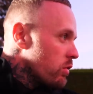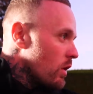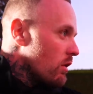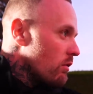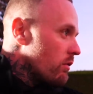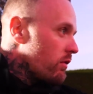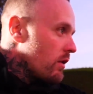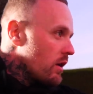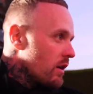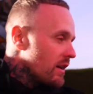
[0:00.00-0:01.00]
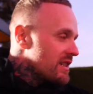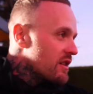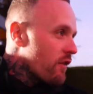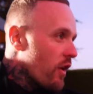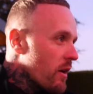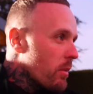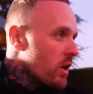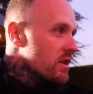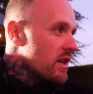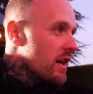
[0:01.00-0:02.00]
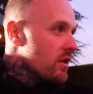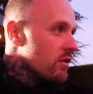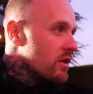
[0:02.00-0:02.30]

12. This is 5 past 10 your